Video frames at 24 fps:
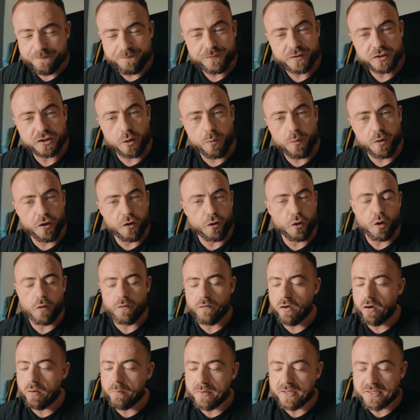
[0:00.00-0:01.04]
So we're going to
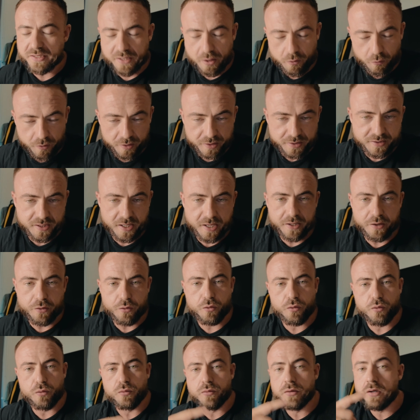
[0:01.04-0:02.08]
cover my steroid
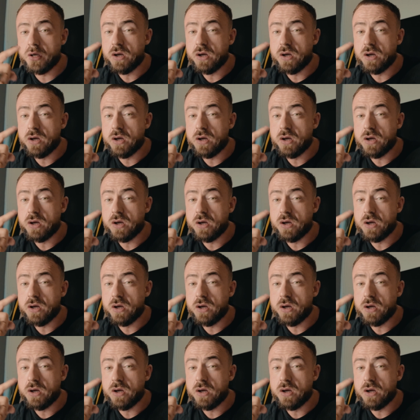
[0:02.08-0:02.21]
cycle,